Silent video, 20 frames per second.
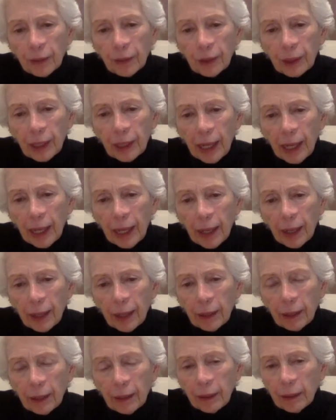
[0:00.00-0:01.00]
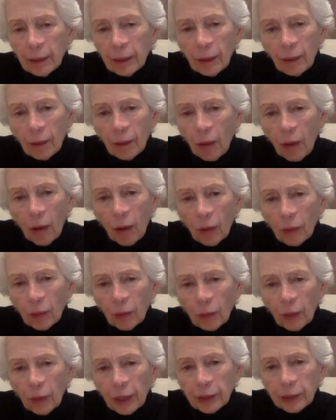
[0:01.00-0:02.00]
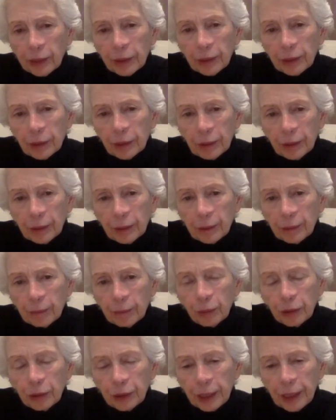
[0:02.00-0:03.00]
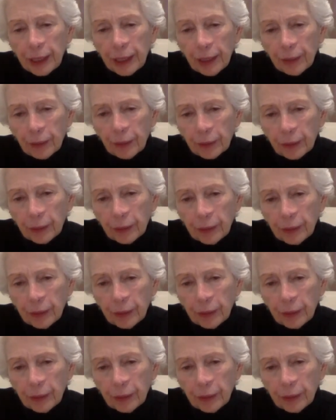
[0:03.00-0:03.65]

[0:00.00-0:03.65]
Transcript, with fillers: than all the rest put together.